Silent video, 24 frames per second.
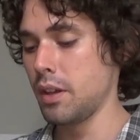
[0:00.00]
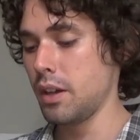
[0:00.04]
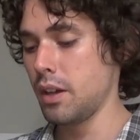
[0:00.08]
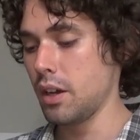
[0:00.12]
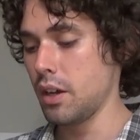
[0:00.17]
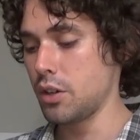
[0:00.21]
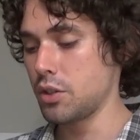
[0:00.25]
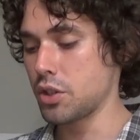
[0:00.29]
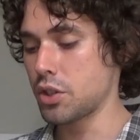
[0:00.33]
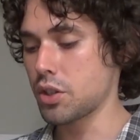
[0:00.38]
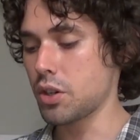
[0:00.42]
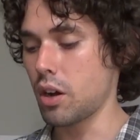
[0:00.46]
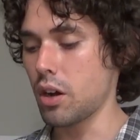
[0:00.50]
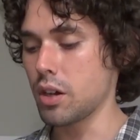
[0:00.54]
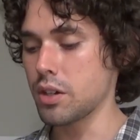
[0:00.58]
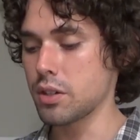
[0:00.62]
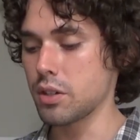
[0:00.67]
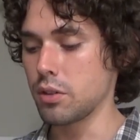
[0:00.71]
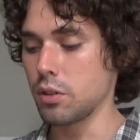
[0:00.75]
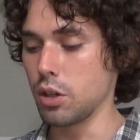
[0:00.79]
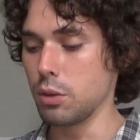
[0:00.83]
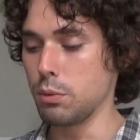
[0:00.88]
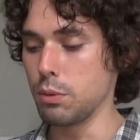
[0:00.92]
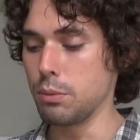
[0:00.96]
It just costs a
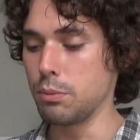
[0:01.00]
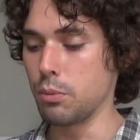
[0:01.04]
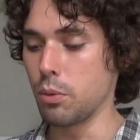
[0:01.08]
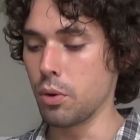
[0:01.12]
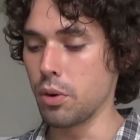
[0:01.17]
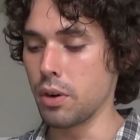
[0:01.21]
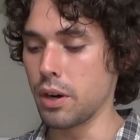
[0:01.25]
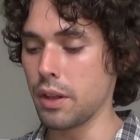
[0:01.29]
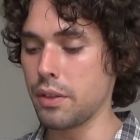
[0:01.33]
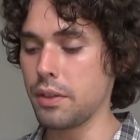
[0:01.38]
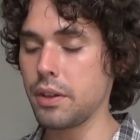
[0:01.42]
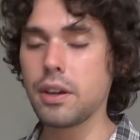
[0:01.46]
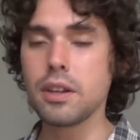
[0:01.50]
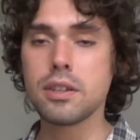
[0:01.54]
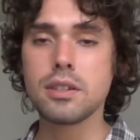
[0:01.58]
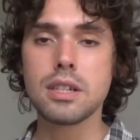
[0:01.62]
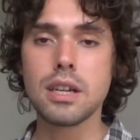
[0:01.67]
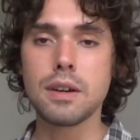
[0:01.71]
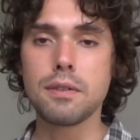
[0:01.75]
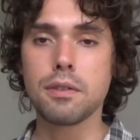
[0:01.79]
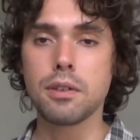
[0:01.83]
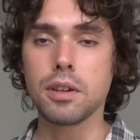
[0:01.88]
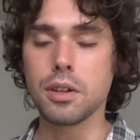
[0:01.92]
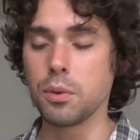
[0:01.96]
little bit more, and I think it's
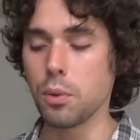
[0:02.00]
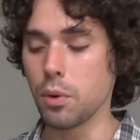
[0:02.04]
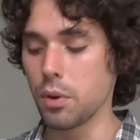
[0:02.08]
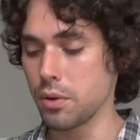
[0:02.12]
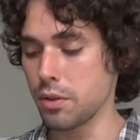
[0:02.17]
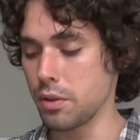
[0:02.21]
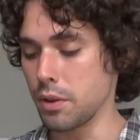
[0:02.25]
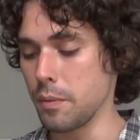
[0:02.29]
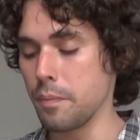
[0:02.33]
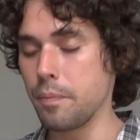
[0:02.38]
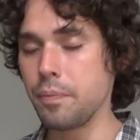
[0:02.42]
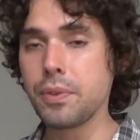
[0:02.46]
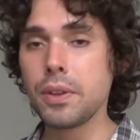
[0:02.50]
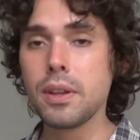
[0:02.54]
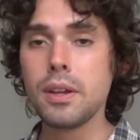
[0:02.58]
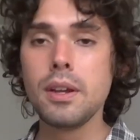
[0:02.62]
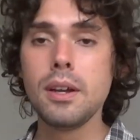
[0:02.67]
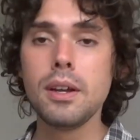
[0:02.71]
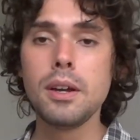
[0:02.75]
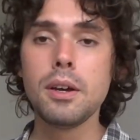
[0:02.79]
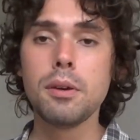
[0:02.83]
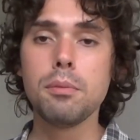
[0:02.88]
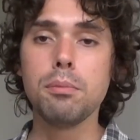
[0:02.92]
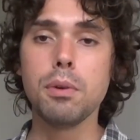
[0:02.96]
definitely worth it.
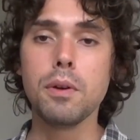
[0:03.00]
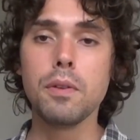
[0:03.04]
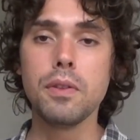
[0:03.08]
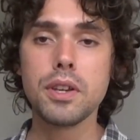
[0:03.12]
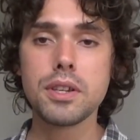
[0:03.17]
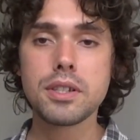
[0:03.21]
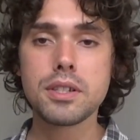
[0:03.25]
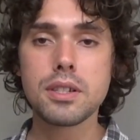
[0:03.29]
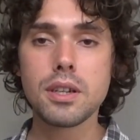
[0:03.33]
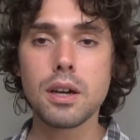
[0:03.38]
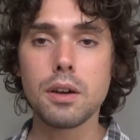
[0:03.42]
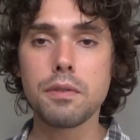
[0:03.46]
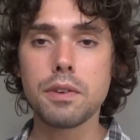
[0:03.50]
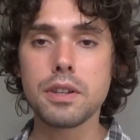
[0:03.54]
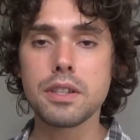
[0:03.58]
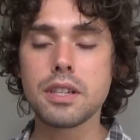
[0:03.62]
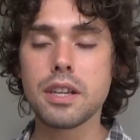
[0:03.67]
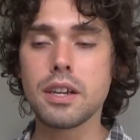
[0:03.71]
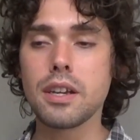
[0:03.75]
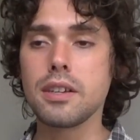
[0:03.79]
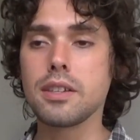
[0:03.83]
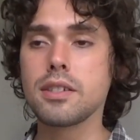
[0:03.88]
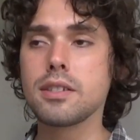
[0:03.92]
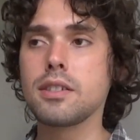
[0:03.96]
But this stuff, it
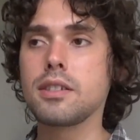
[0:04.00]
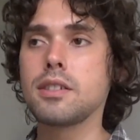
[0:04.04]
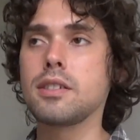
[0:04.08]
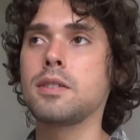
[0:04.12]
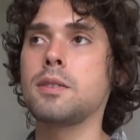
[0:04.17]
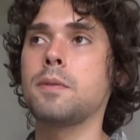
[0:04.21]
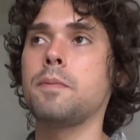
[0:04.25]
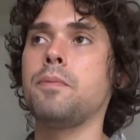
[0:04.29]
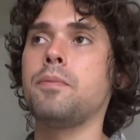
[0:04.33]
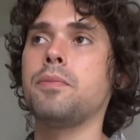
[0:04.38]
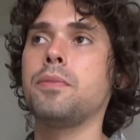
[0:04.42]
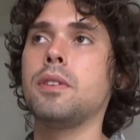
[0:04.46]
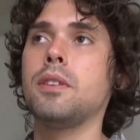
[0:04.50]
tastes